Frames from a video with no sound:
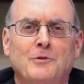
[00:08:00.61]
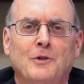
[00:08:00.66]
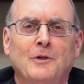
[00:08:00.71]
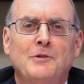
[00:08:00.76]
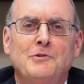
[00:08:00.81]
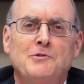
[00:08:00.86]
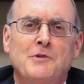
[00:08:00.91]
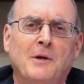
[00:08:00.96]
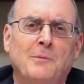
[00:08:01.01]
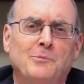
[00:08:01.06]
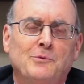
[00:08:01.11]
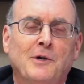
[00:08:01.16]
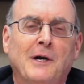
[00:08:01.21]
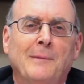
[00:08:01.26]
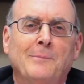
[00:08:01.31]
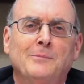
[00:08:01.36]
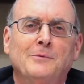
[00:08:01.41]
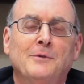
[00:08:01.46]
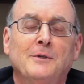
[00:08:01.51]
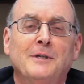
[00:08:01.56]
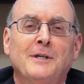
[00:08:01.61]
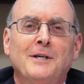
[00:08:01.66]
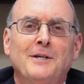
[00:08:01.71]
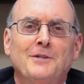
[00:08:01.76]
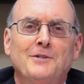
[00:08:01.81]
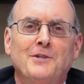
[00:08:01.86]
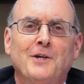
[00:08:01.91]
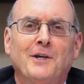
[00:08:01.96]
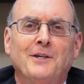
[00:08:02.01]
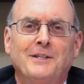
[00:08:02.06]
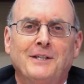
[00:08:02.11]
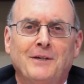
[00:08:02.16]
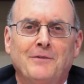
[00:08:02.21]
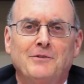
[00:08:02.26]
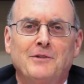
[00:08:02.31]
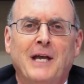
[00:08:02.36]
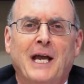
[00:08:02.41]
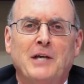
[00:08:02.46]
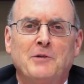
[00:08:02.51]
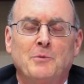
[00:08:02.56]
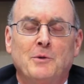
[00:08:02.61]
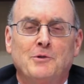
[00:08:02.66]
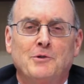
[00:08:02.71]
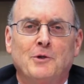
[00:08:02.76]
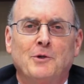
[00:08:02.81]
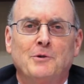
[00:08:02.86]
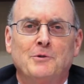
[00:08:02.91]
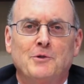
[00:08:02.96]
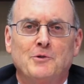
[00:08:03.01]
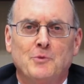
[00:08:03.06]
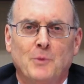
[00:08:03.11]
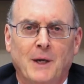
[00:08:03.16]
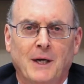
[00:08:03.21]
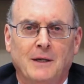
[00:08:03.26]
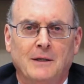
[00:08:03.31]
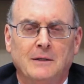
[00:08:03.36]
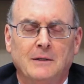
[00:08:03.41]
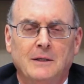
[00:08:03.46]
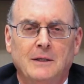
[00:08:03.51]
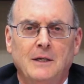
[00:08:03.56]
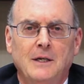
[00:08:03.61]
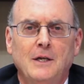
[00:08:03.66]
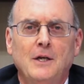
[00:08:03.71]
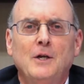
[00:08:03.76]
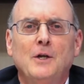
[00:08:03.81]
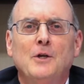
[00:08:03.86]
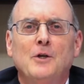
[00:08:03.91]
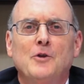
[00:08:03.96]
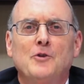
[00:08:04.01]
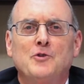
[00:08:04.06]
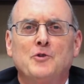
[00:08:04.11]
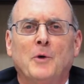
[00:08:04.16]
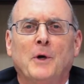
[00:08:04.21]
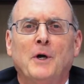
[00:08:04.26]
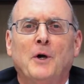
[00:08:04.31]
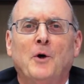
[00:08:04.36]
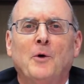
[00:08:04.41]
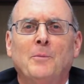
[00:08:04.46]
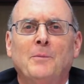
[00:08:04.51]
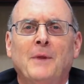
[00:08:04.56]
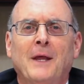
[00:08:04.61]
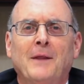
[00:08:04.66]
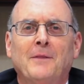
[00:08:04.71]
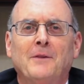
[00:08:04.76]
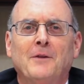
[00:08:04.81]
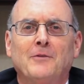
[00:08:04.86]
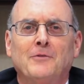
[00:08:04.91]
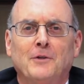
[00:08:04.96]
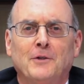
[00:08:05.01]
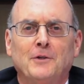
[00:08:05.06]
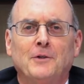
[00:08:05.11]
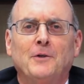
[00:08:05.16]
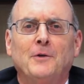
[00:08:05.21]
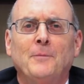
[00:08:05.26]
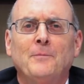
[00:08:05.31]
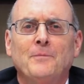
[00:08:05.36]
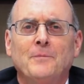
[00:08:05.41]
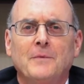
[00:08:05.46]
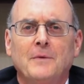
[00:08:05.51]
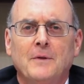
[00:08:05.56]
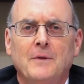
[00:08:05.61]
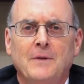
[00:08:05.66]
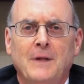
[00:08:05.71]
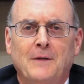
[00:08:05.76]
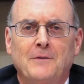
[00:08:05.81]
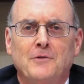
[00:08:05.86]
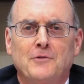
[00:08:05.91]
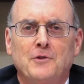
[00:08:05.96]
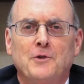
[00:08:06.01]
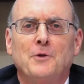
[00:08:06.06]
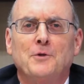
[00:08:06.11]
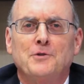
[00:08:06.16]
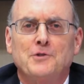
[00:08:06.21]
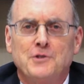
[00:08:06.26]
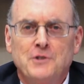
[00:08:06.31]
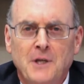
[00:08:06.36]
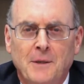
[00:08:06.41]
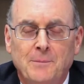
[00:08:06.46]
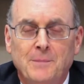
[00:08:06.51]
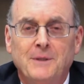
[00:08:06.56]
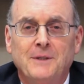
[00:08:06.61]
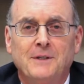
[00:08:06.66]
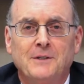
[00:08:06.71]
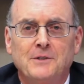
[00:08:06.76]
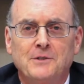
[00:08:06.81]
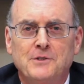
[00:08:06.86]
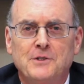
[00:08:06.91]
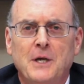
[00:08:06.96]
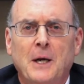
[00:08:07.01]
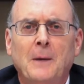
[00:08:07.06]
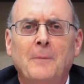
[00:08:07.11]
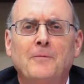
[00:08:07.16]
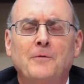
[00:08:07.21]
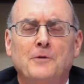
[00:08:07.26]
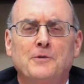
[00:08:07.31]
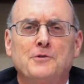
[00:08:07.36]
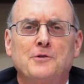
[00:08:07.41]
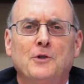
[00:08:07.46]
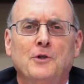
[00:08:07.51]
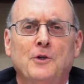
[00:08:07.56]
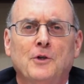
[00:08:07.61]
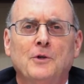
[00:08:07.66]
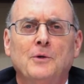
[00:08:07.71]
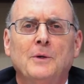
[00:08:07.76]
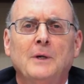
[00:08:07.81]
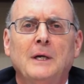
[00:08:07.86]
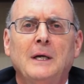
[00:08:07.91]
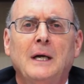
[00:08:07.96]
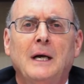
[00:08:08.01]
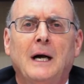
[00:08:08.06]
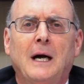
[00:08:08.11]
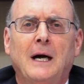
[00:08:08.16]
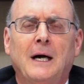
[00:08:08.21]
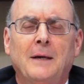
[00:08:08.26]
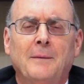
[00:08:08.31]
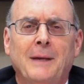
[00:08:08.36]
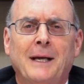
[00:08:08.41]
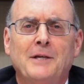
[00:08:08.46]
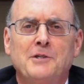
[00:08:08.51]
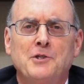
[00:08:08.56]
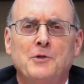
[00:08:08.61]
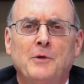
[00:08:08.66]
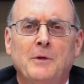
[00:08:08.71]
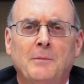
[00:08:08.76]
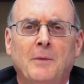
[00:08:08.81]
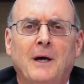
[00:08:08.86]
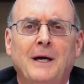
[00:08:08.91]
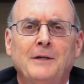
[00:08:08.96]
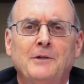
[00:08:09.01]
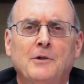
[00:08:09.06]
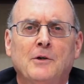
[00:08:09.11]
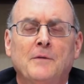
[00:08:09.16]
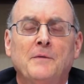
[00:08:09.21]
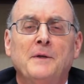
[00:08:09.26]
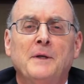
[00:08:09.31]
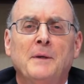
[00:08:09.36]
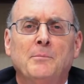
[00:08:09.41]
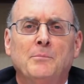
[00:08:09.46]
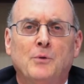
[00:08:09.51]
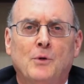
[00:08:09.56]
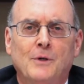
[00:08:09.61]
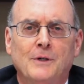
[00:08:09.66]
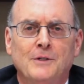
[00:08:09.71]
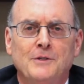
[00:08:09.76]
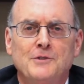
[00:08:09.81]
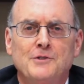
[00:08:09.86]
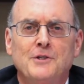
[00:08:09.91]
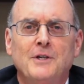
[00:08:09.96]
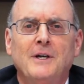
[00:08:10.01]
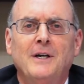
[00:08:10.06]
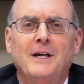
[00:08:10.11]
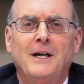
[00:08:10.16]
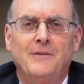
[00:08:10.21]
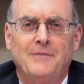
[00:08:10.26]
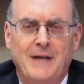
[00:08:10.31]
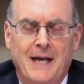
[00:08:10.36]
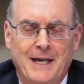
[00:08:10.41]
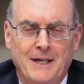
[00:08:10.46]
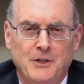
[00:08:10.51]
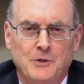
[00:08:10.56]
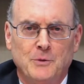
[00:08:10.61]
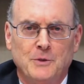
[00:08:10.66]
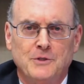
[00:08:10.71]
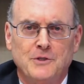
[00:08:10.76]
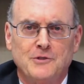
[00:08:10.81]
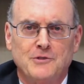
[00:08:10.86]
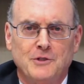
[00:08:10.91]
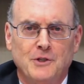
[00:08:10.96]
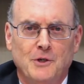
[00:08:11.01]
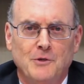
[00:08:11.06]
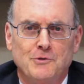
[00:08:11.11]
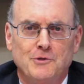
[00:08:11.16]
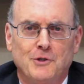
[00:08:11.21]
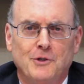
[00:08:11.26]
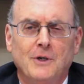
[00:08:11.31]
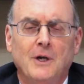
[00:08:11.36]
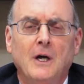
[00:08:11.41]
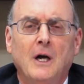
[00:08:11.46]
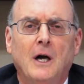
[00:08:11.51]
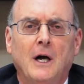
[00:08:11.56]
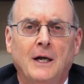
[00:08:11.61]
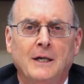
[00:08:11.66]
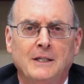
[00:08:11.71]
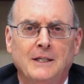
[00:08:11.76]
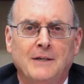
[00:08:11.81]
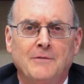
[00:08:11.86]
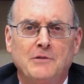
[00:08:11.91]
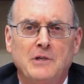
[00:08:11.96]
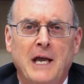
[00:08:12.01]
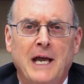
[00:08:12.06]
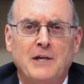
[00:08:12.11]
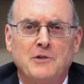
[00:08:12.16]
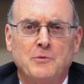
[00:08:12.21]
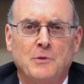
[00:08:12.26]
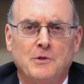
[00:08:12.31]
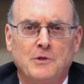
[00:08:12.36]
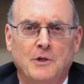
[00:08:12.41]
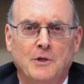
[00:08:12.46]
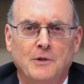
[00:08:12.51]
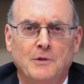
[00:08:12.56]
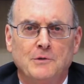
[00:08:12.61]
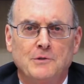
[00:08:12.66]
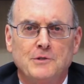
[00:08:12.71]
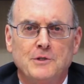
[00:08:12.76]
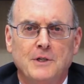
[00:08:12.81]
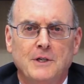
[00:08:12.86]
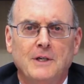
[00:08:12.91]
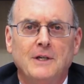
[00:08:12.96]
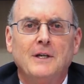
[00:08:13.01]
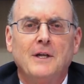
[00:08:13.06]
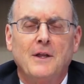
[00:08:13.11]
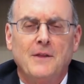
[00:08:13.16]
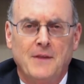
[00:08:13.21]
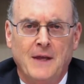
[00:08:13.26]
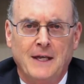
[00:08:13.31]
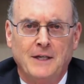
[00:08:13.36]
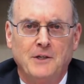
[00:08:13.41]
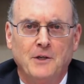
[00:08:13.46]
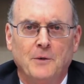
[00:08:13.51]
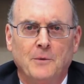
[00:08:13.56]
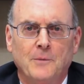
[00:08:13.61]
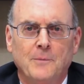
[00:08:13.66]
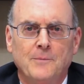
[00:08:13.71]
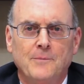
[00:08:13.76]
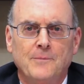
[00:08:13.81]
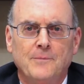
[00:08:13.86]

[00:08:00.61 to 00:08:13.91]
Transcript: returns, have properly done gift tax returns as well. So I hope that this little snippet is helpful to you as a reminder of the importance of adequate disclosure on gift tax returns. Thank you.